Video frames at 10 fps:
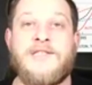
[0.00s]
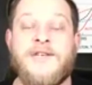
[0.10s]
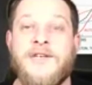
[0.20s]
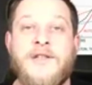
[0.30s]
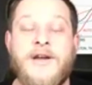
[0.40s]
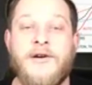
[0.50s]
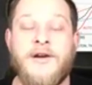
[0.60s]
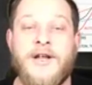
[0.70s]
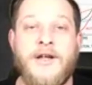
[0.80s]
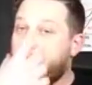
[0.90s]

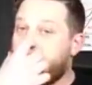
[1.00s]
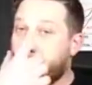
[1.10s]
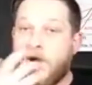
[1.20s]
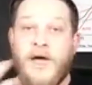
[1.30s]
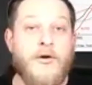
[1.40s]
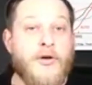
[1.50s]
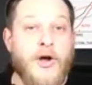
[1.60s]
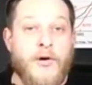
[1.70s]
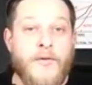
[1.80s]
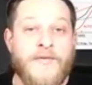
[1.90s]
singularity. I don't
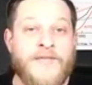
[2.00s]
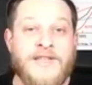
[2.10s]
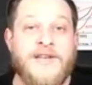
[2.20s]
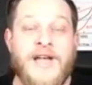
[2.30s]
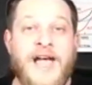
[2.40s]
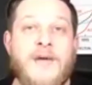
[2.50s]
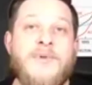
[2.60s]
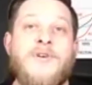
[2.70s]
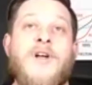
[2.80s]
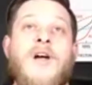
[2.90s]
know if that's going to
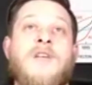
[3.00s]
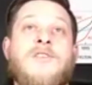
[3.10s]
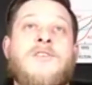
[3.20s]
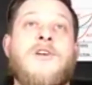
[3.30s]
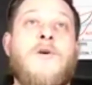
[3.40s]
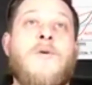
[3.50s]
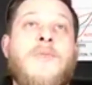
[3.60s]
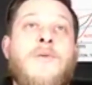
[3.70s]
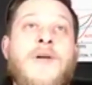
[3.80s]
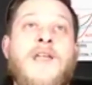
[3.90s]
happen or not. So
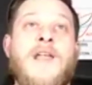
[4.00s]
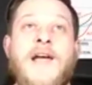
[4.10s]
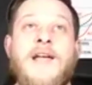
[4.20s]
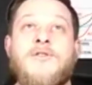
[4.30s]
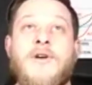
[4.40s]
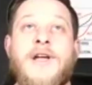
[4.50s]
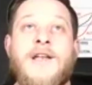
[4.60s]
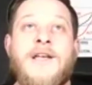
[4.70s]
the way that I trade